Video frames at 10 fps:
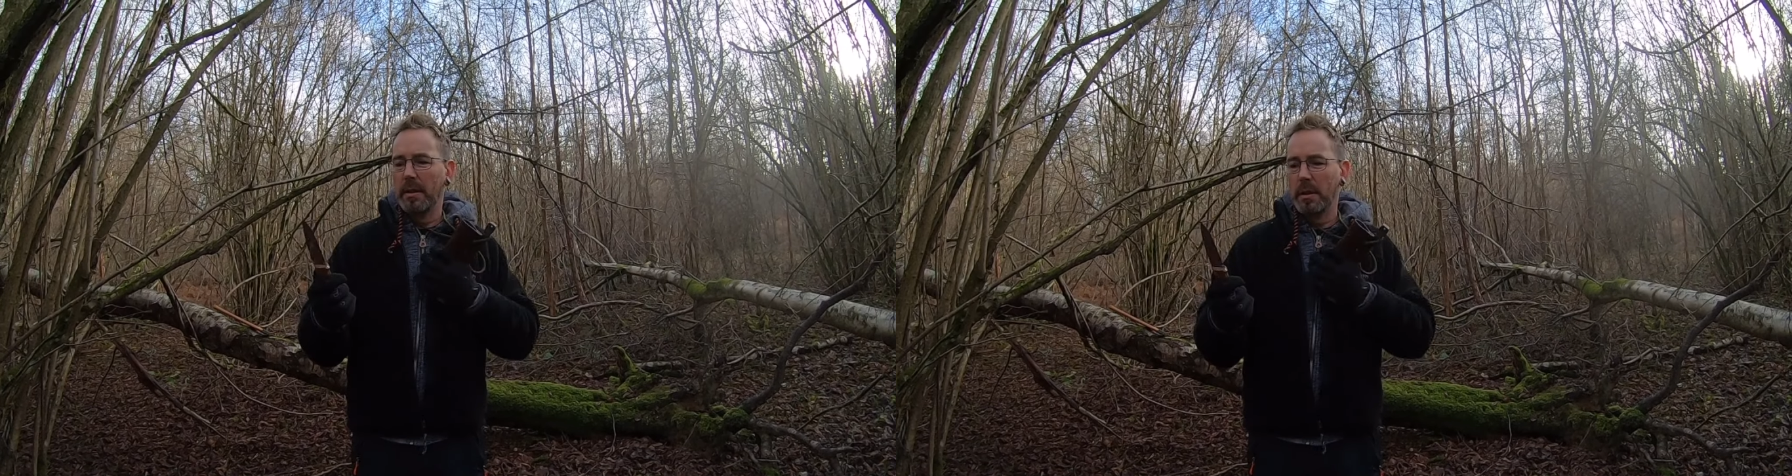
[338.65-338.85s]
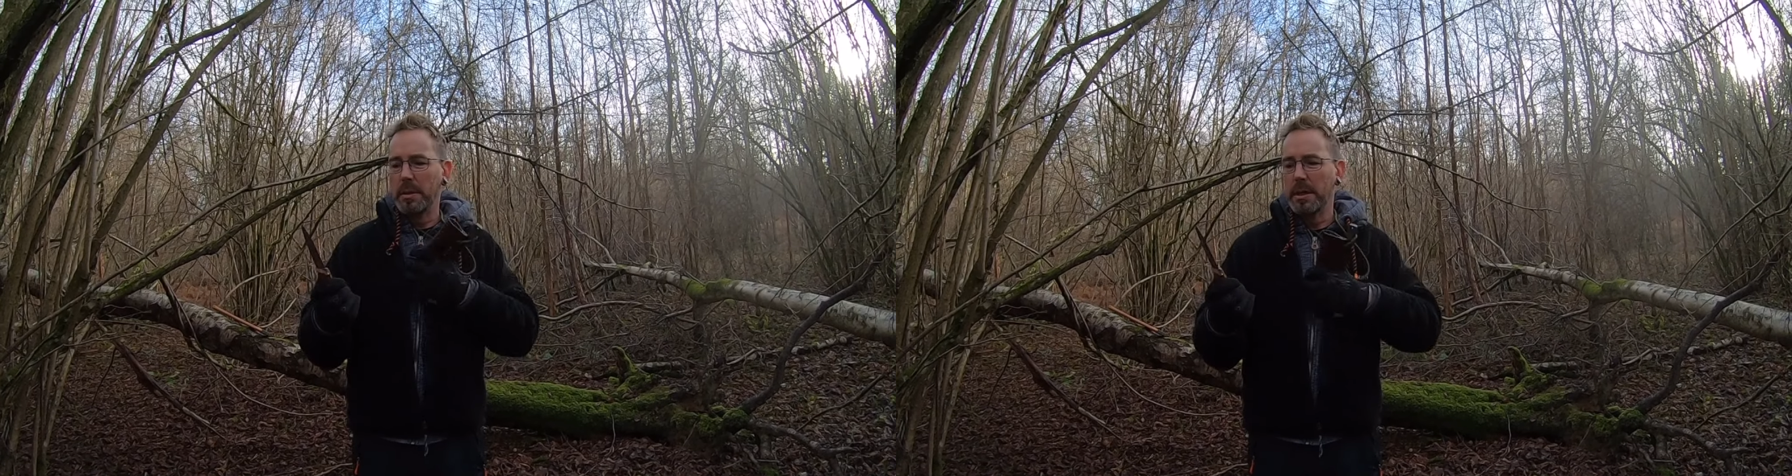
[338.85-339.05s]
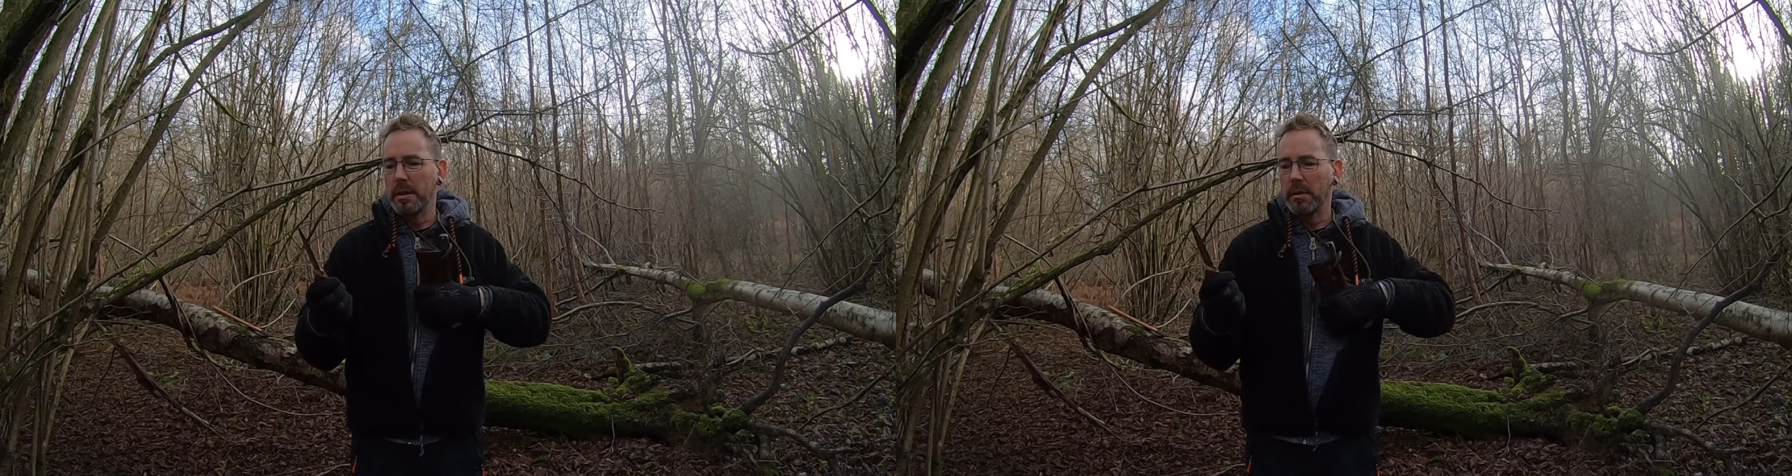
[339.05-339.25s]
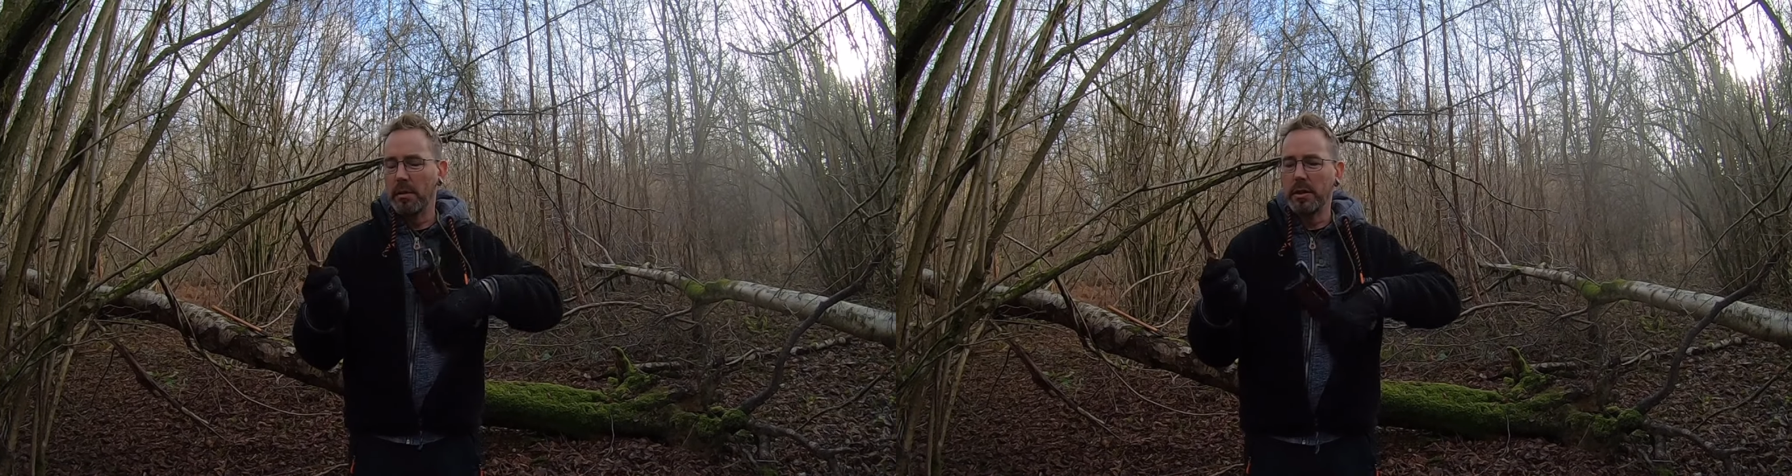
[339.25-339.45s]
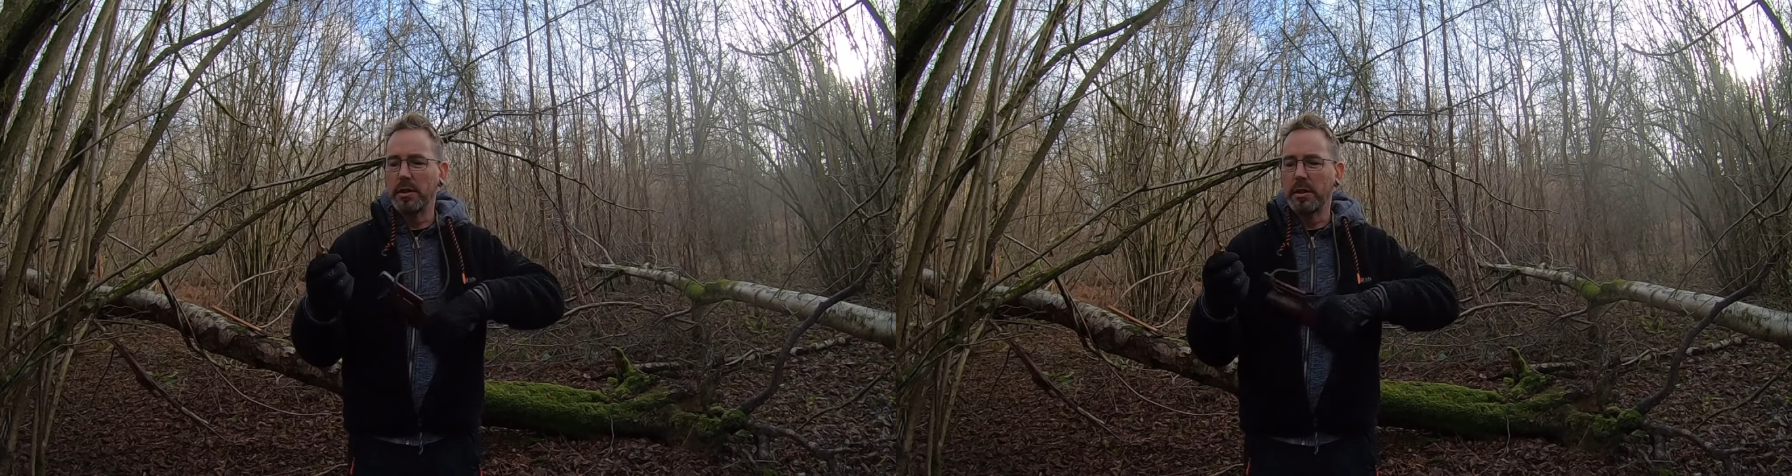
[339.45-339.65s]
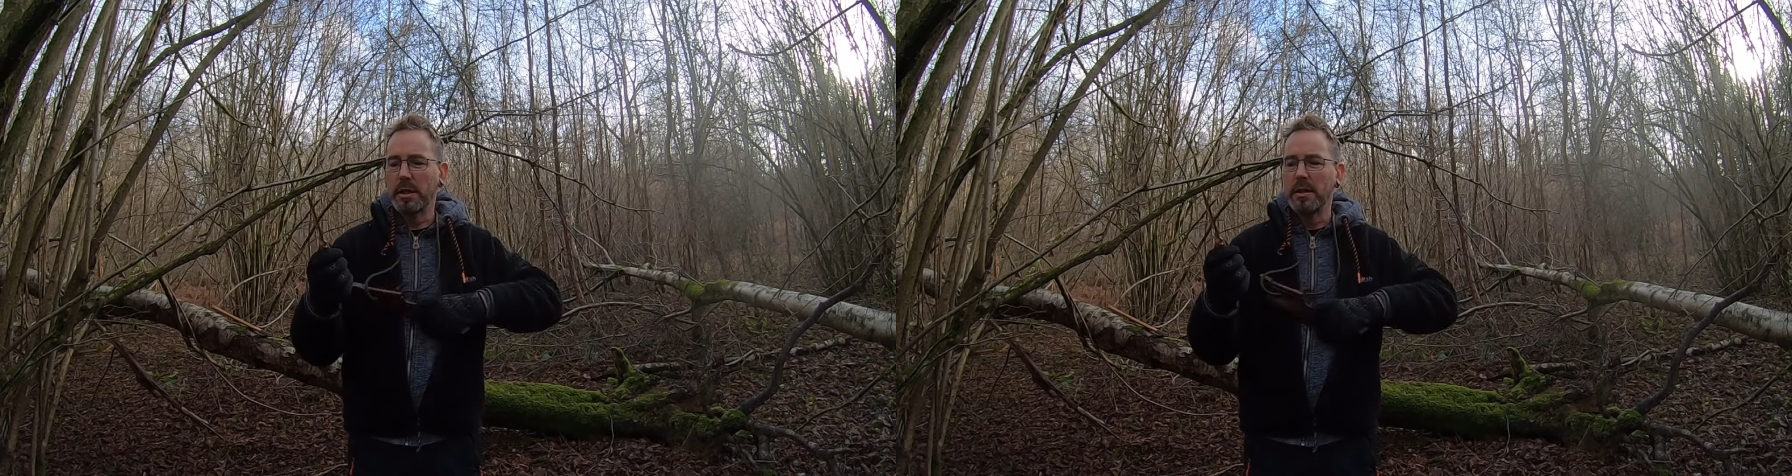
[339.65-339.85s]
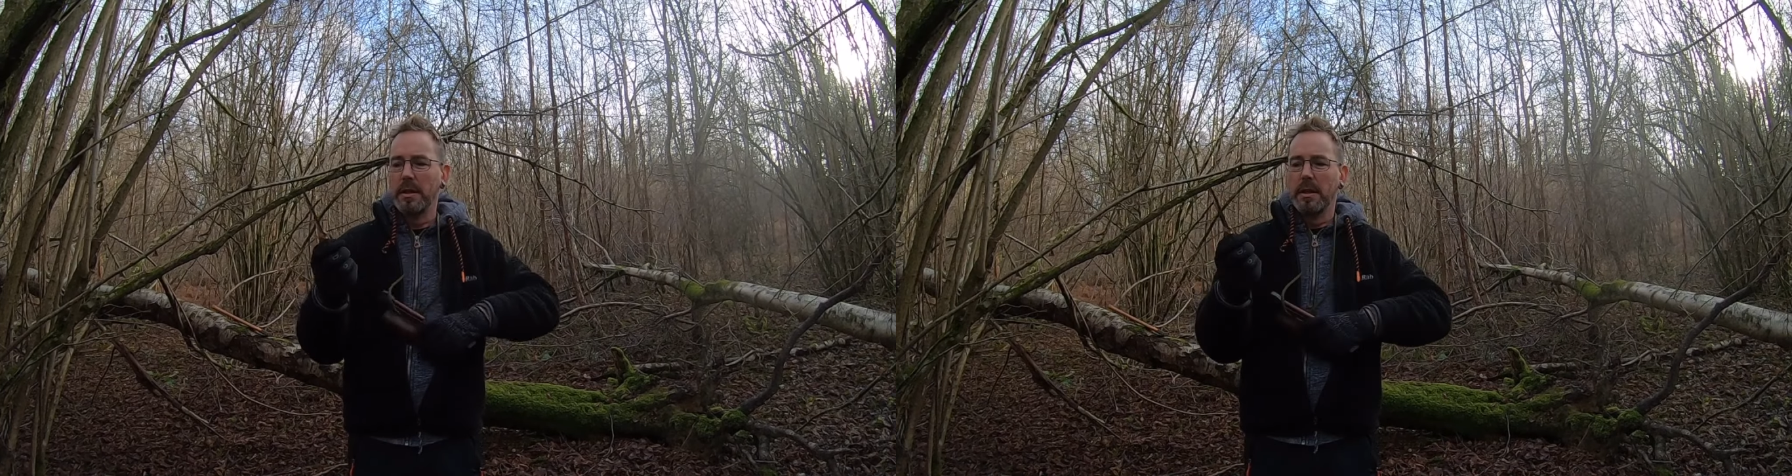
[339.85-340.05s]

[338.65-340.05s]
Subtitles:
I mean, honestly,